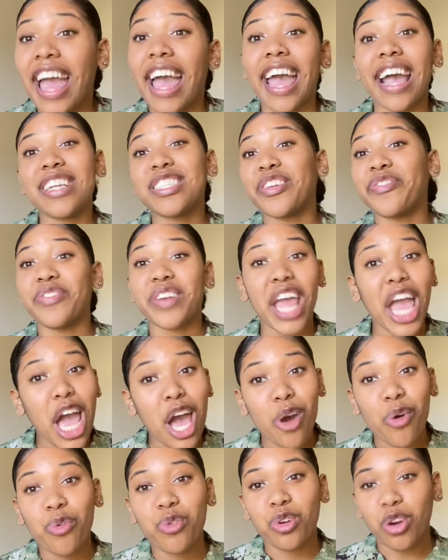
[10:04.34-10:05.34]
As of
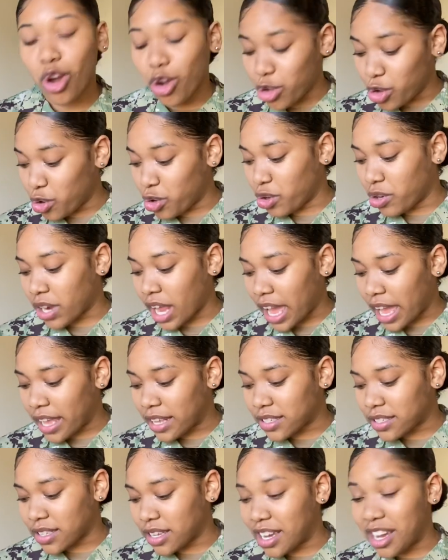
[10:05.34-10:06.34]
now, no, you do
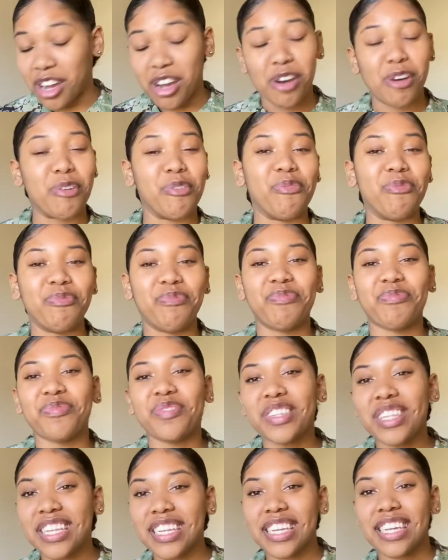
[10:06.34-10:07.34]
not. Um,
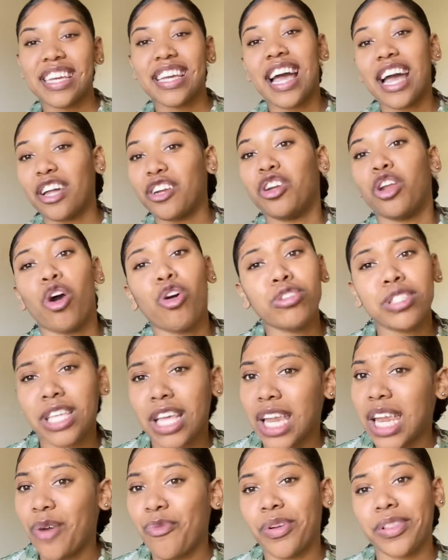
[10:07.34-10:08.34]
no
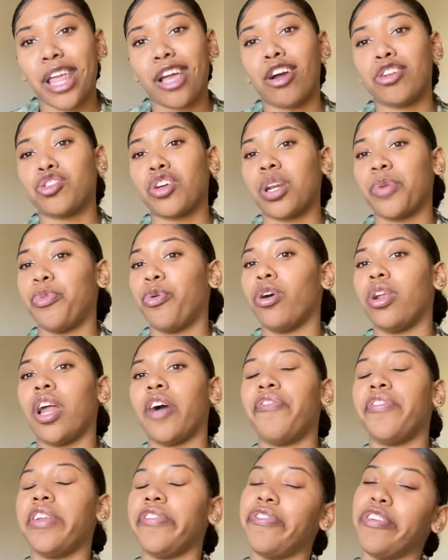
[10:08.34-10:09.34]
telling what they're gonna try to pull
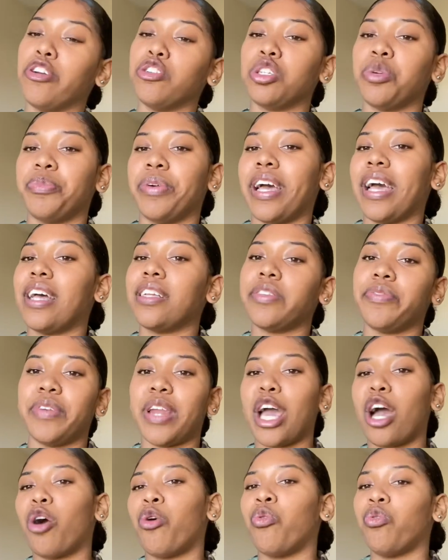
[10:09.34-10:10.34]
off in the future but as of
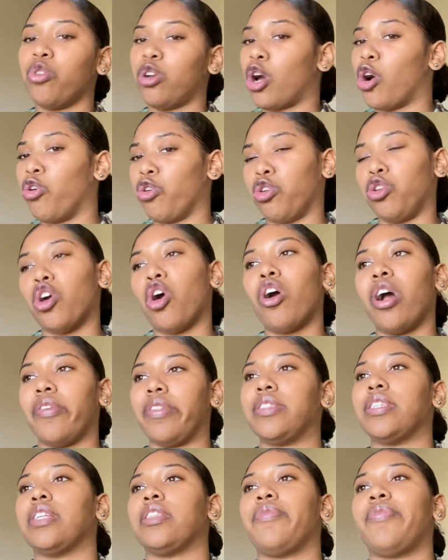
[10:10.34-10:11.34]
now no you don't have
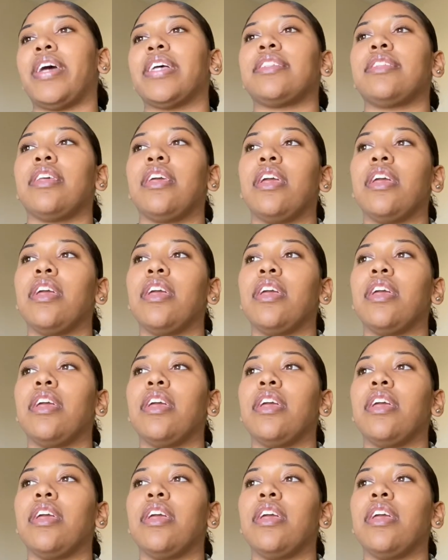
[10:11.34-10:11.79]
to take the vaccine